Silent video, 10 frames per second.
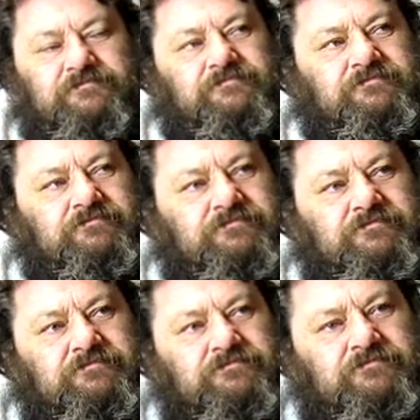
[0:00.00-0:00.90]

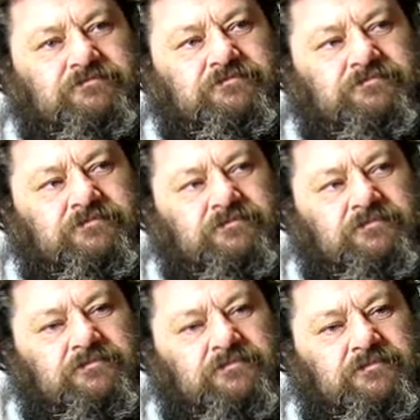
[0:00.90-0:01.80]

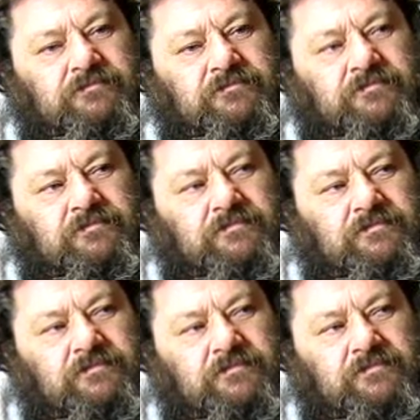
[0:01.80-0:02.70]
No one is speaking in this clip.